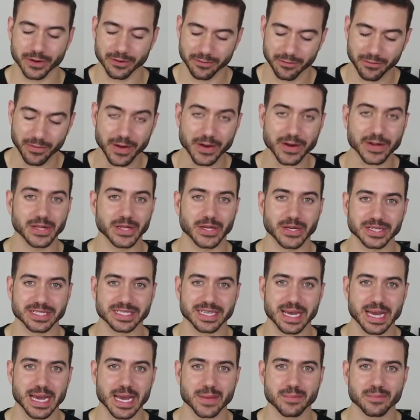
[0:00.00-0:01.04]
for a very
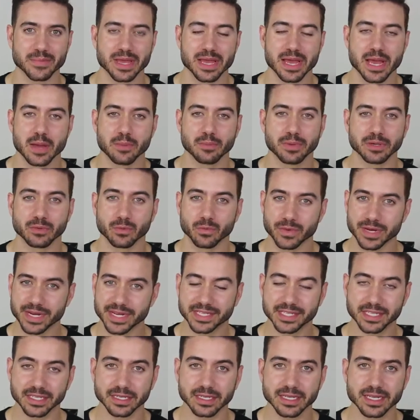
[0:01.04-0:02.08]
long time, but
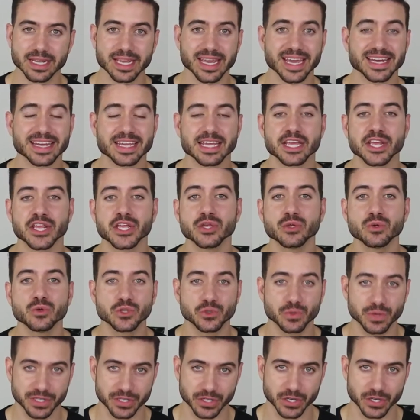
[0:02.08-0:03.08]
recently it had a huge